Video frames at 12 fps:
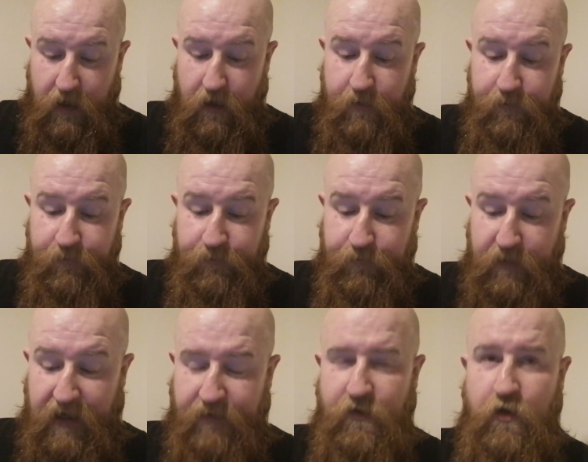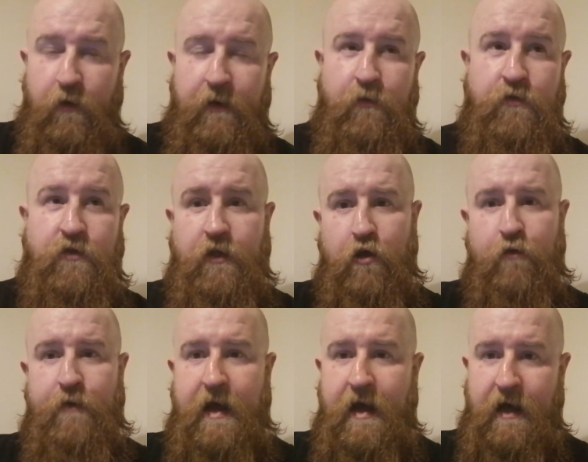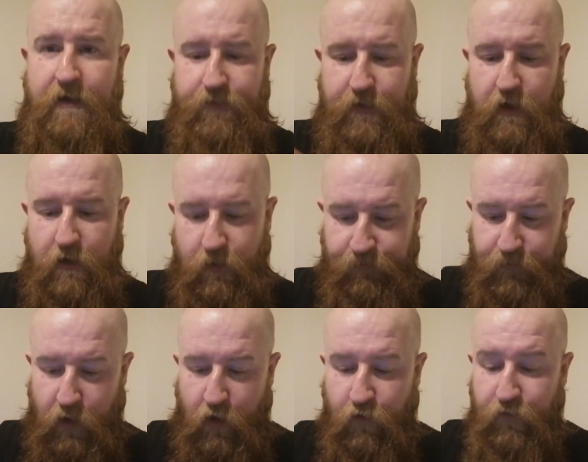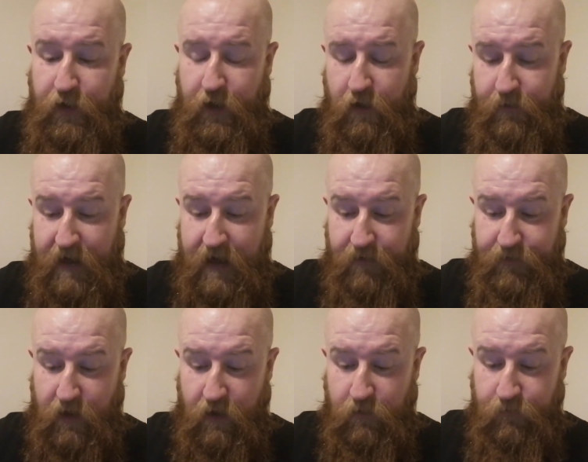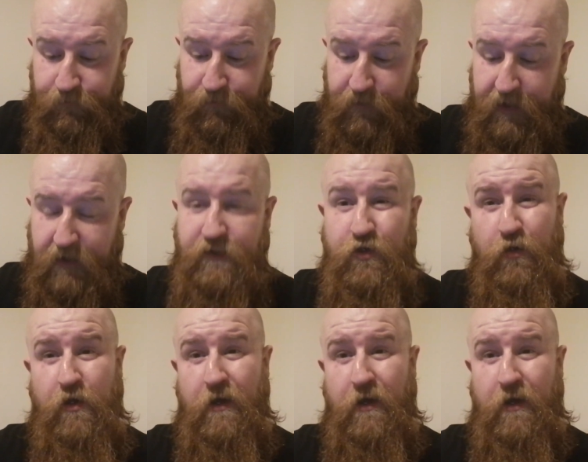Even though it was over a year and a half ago, nearly 2